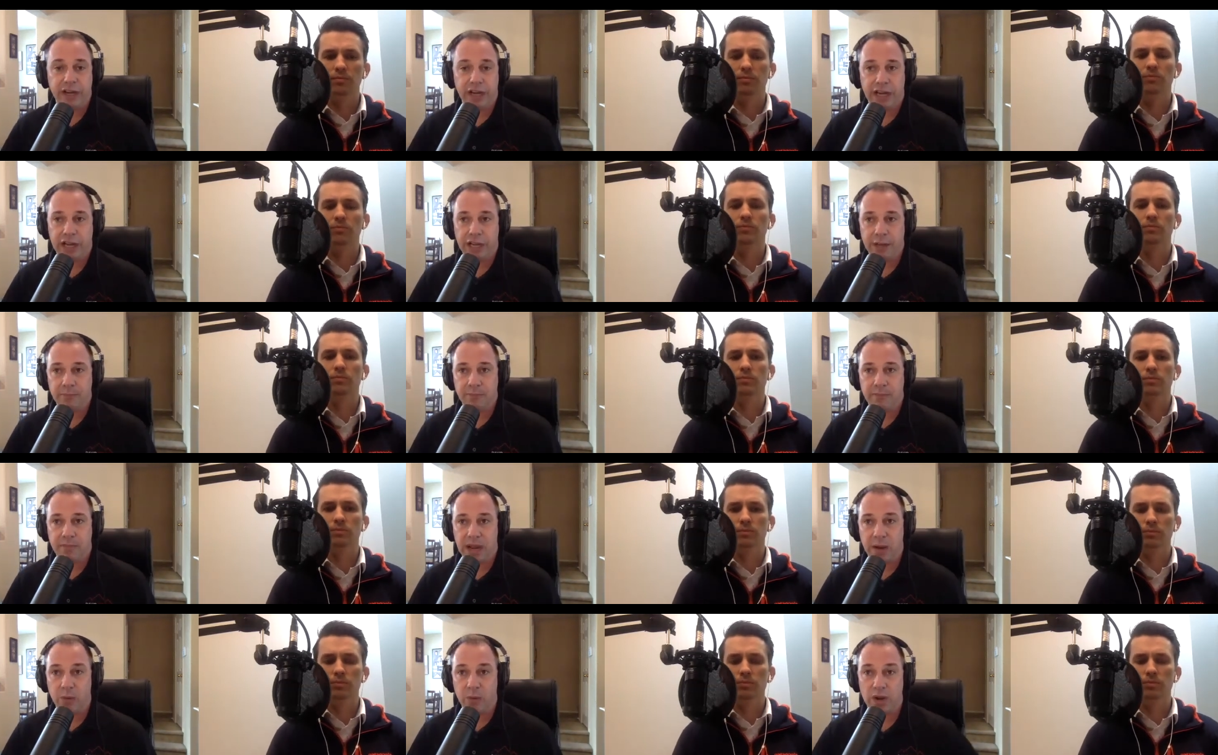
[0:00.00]

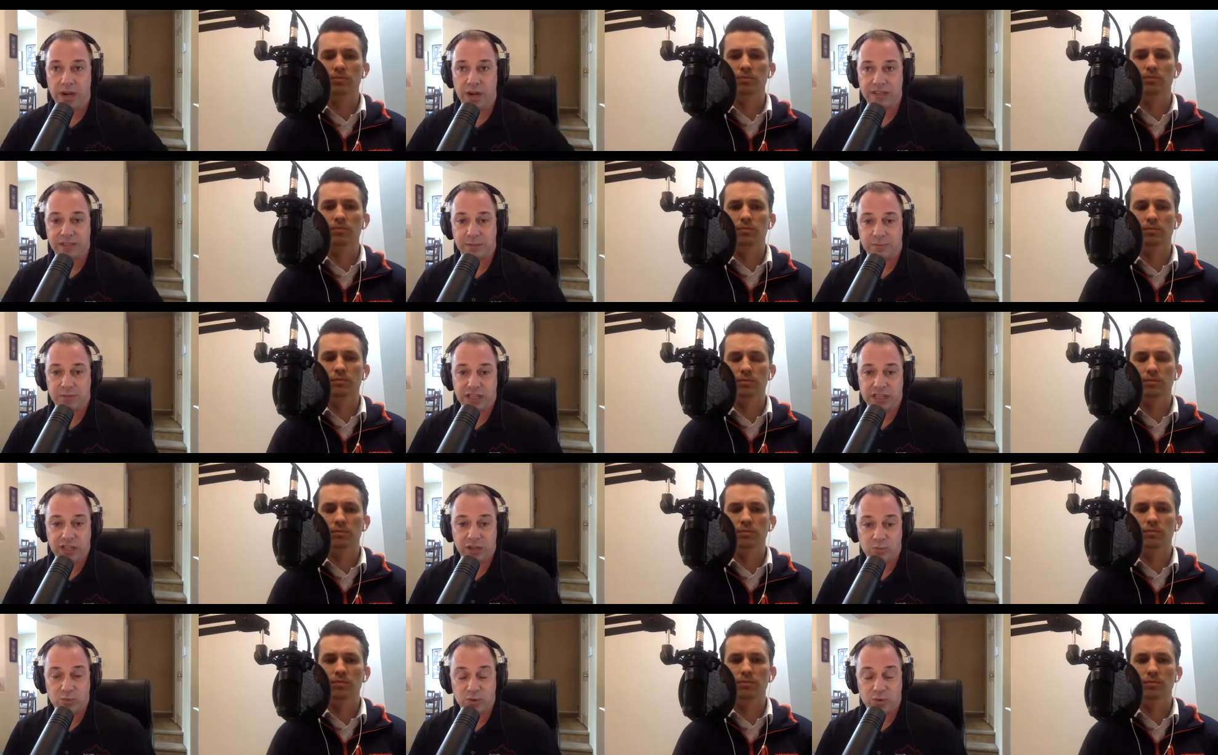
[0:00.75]
Speaker 1: I wanted something
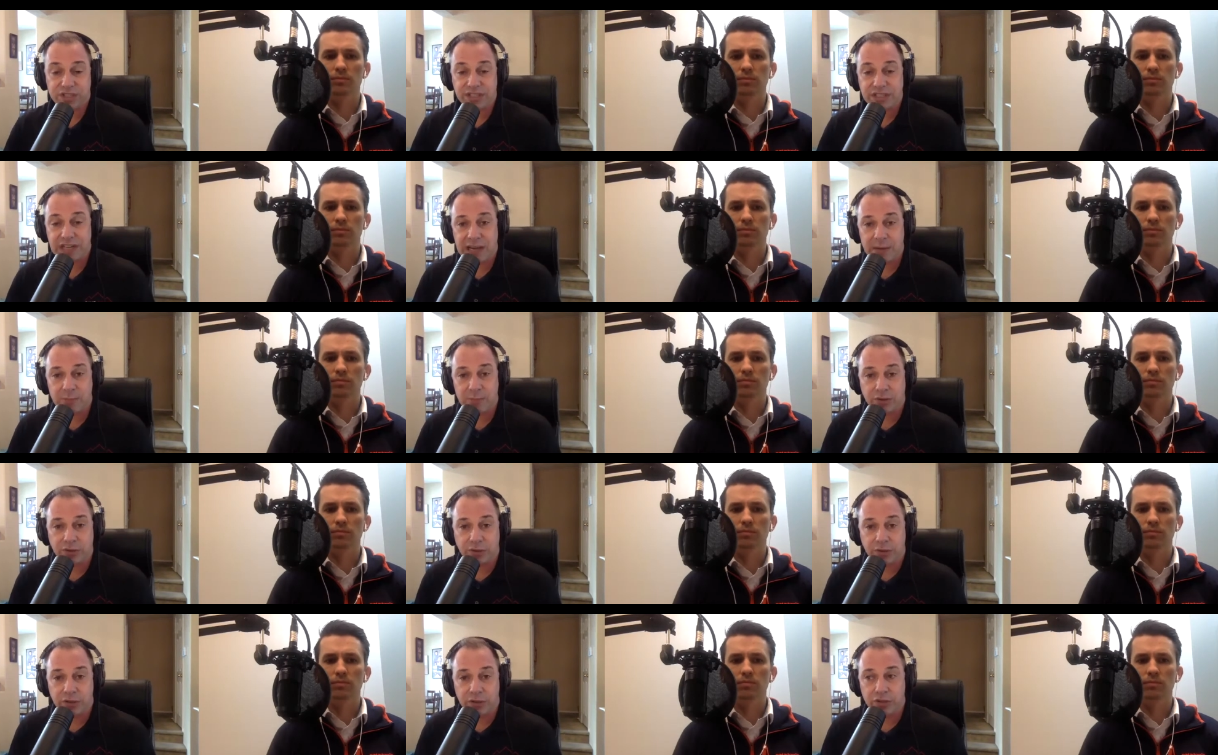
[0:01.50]
a little more
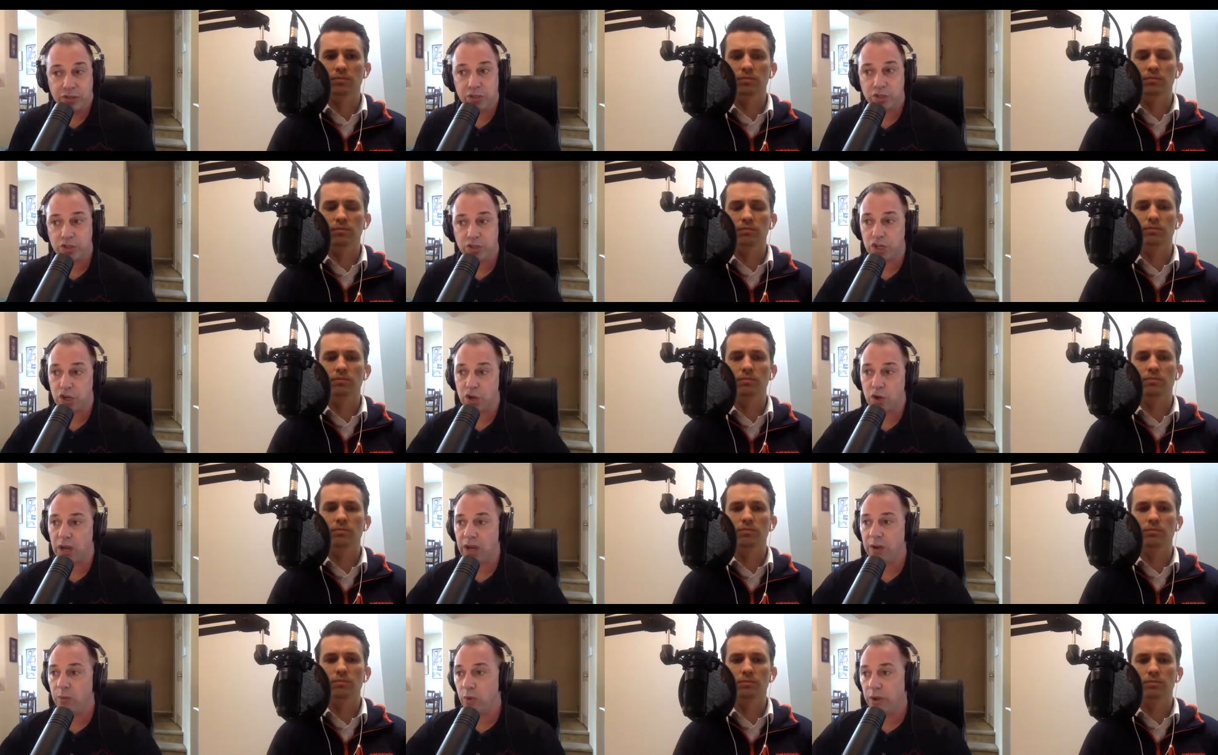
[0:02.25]
stable.
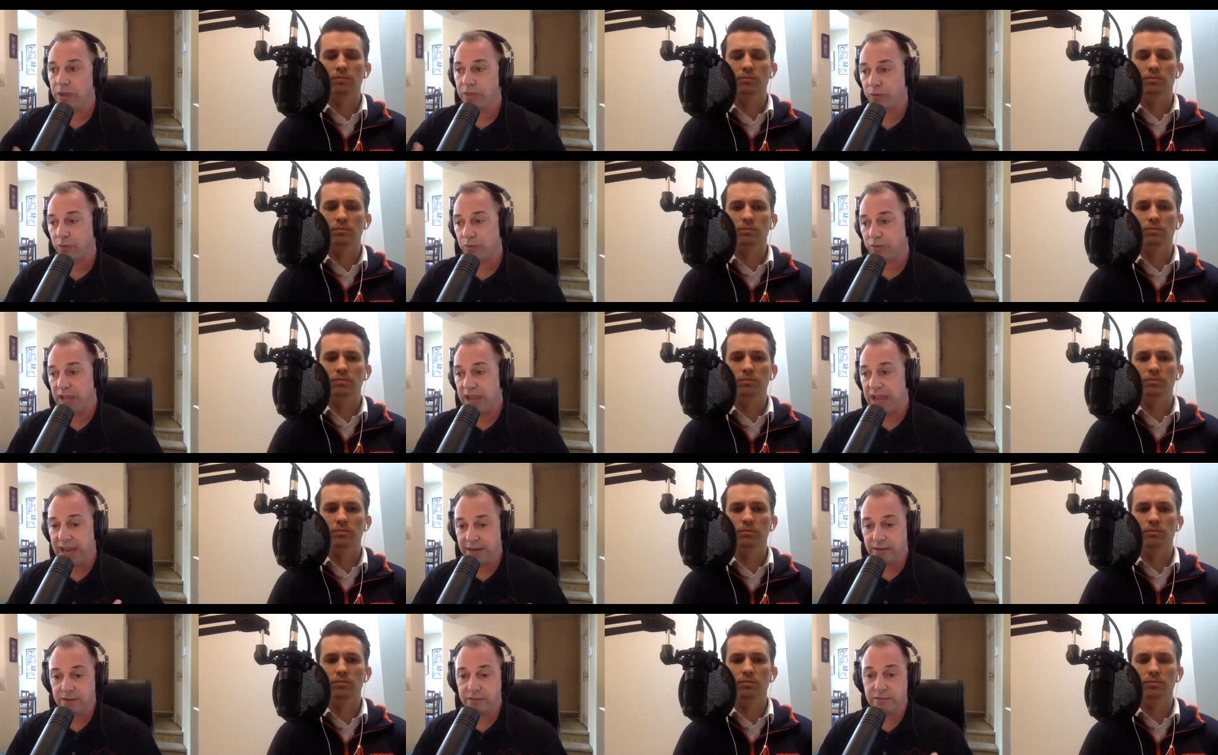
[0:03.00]
So I went through
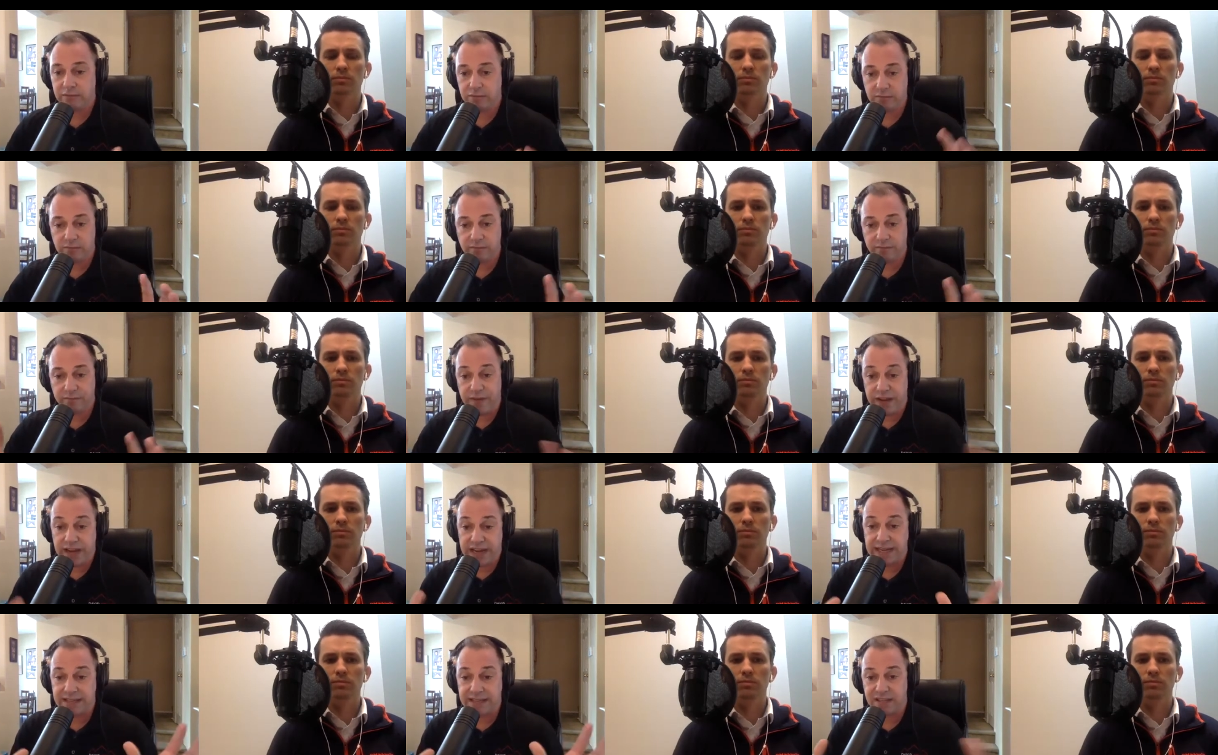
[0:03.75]
that
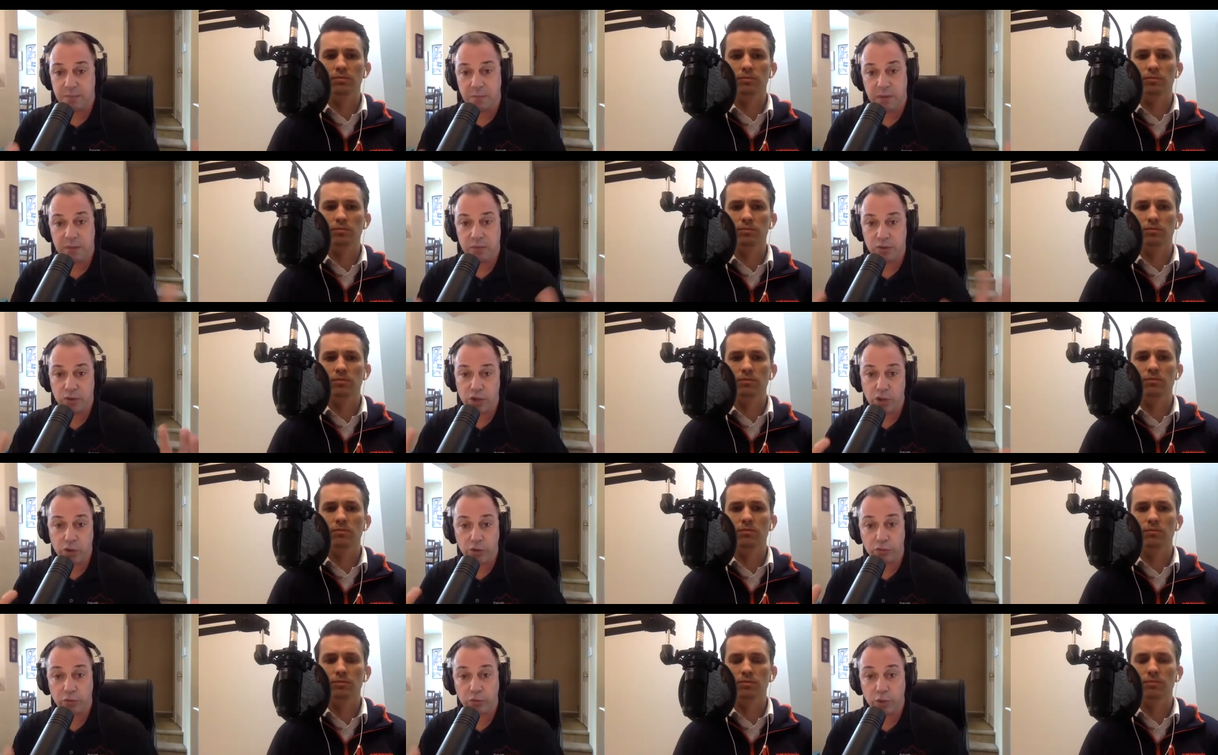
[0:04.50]
phase that people
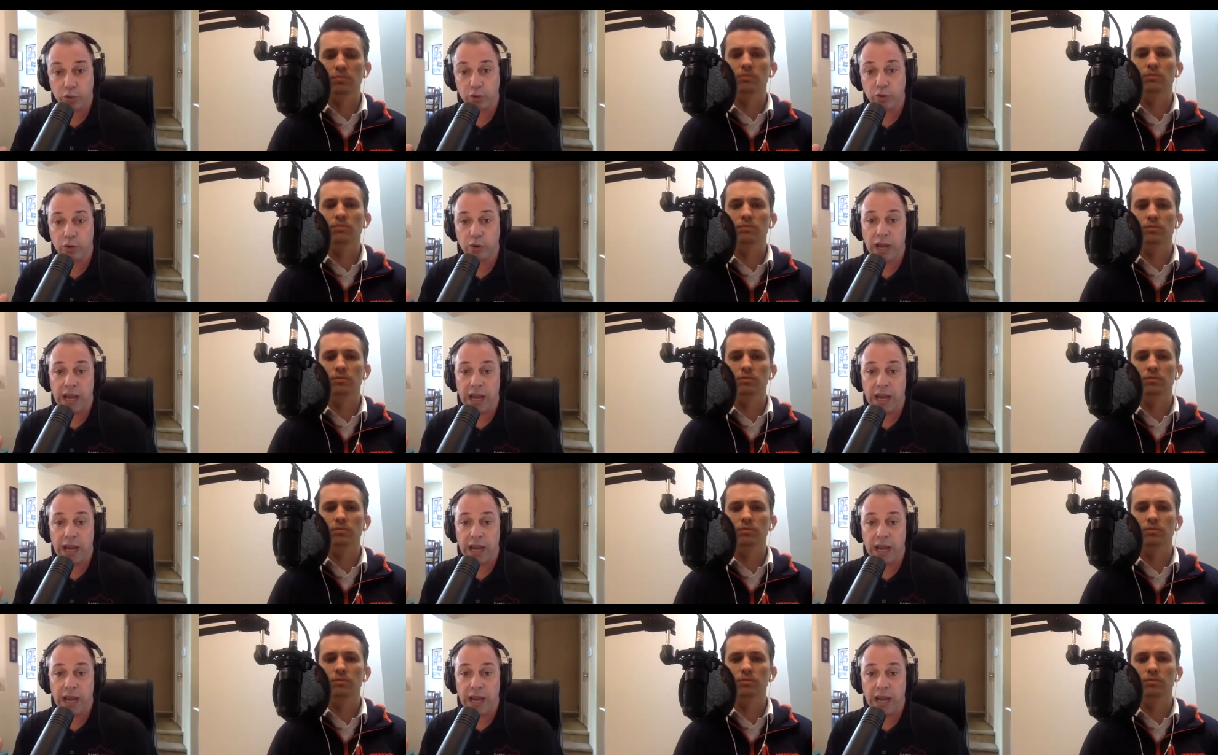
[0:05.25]
go through,